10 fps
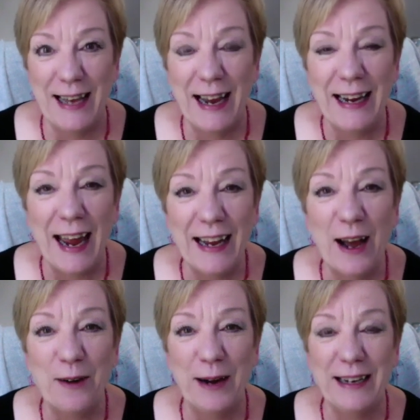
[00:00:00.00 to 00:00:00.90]
I
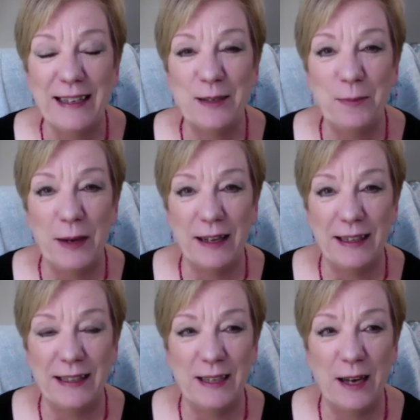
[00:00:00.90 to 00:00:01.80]
cannot wait to pick
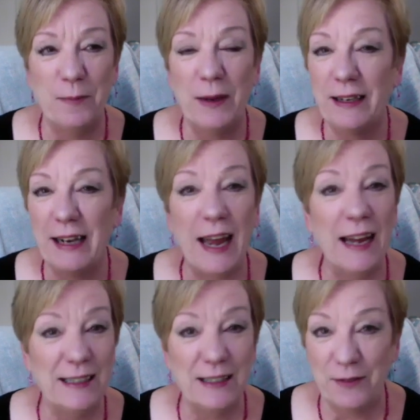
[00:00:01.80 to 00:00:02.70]
this up. And
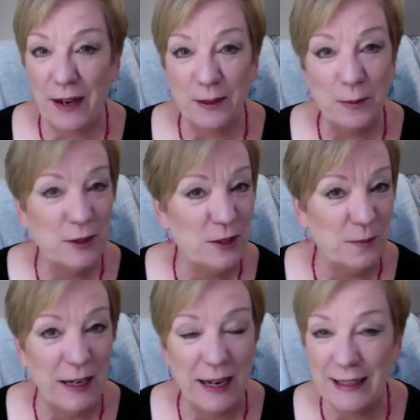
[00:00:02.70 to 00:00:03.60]
again, it's available to
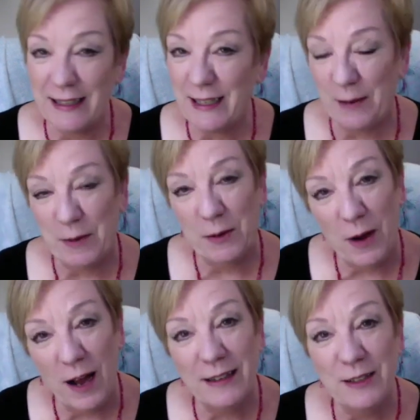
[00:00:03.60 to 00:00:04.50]
me anytime I
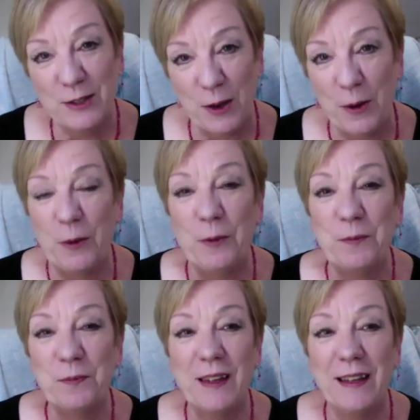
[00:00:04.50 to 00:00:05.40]
want, so
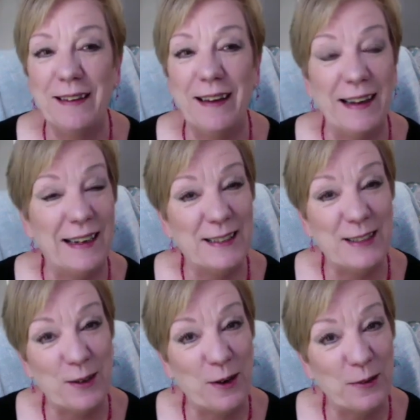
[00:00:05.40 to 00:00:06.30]
I can
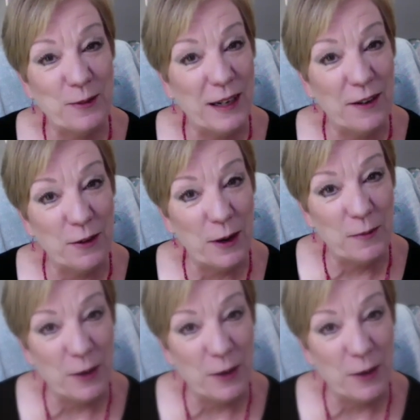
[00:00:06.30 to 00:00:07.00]
start whenever I'm